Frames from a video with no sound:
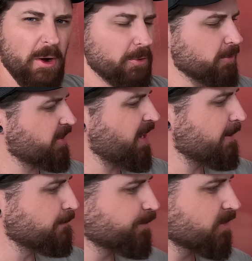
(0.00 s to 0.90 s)
Oh
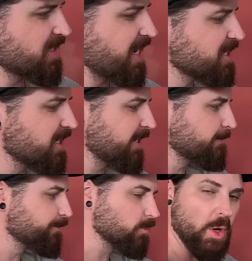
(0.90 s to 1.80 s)
crap, it's actually
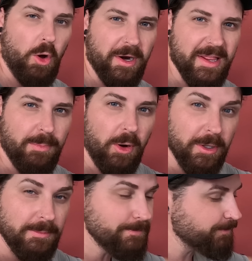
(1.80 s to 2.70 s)
hot at the
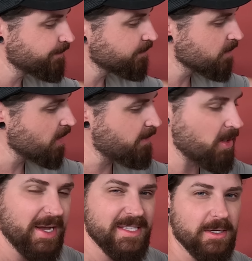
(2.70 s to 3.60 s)
bottom, but
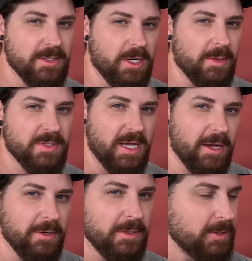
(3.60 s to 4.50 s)
icy on top,
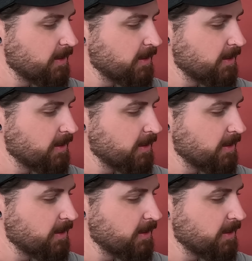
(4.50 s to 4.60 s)
so